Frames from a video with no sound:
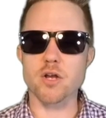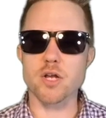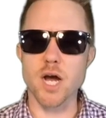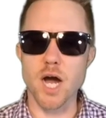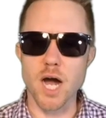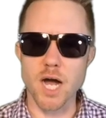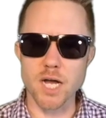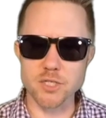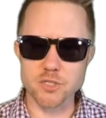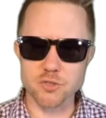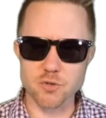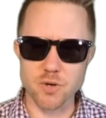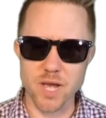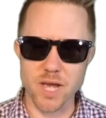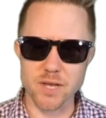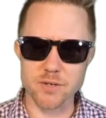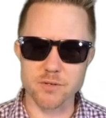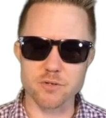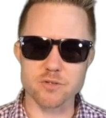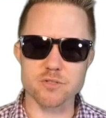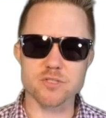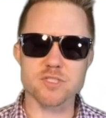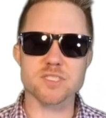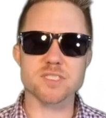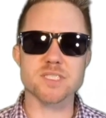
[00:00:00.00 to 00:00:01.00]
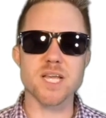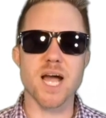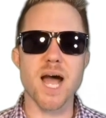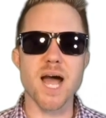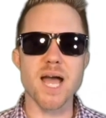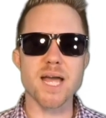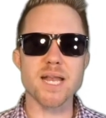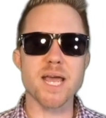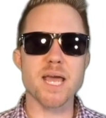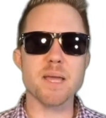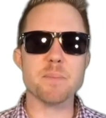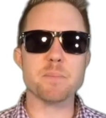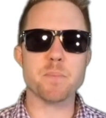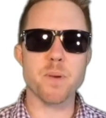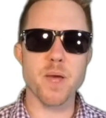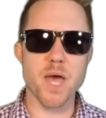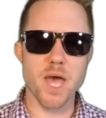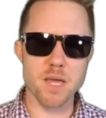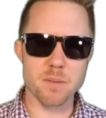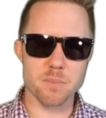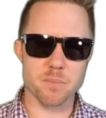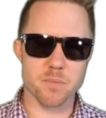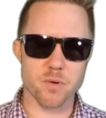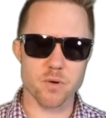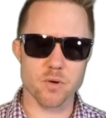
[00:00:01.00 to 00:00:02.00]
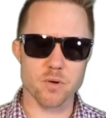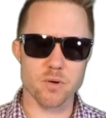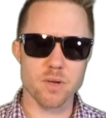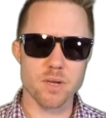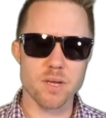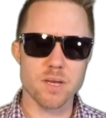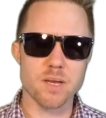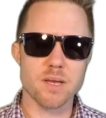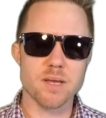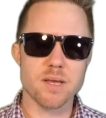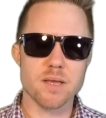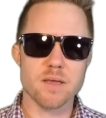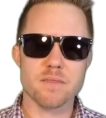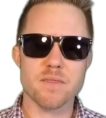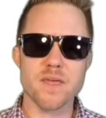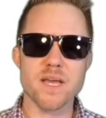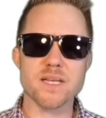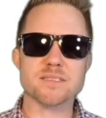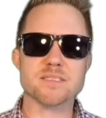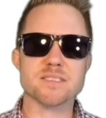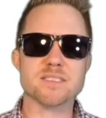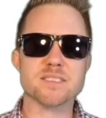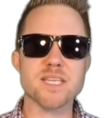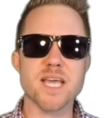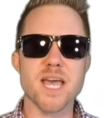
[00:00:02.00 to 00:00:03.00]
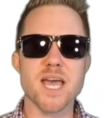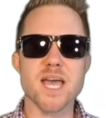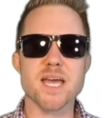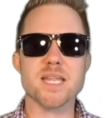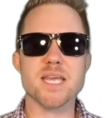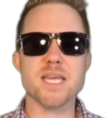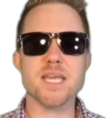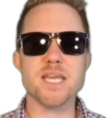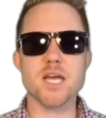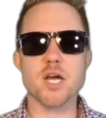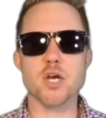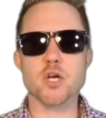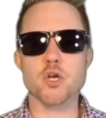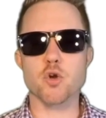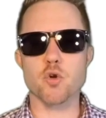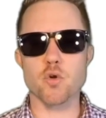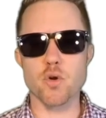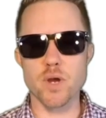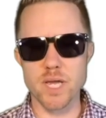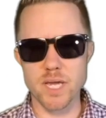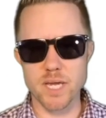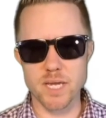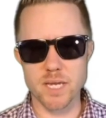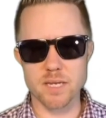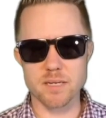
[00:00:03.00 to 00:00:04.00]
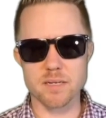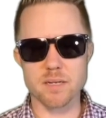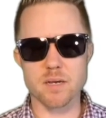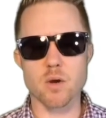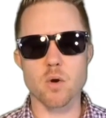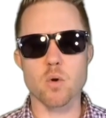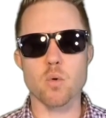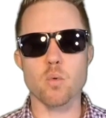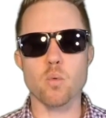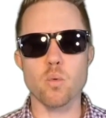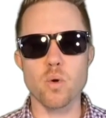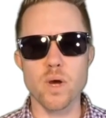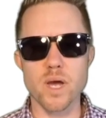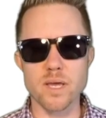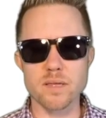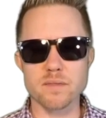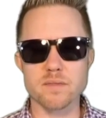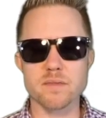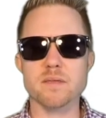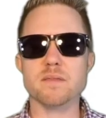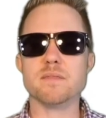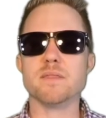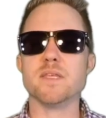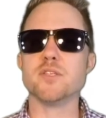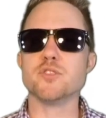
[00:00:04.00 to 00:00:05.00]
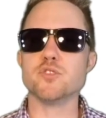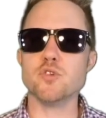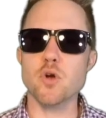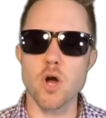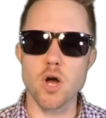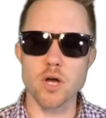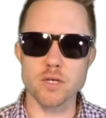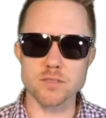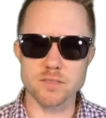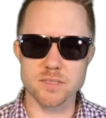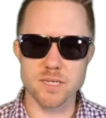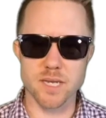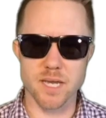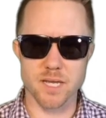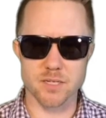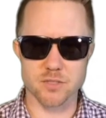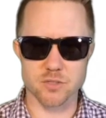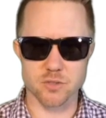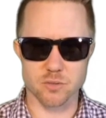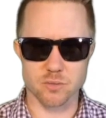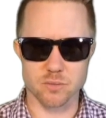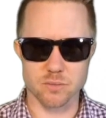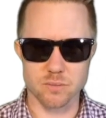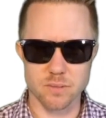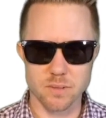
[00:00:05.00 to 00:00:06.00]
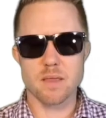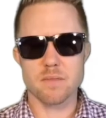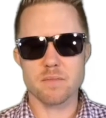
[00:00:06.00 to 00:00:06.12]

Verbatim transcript: contractor sign a paper that said he agreed with the draw schedule.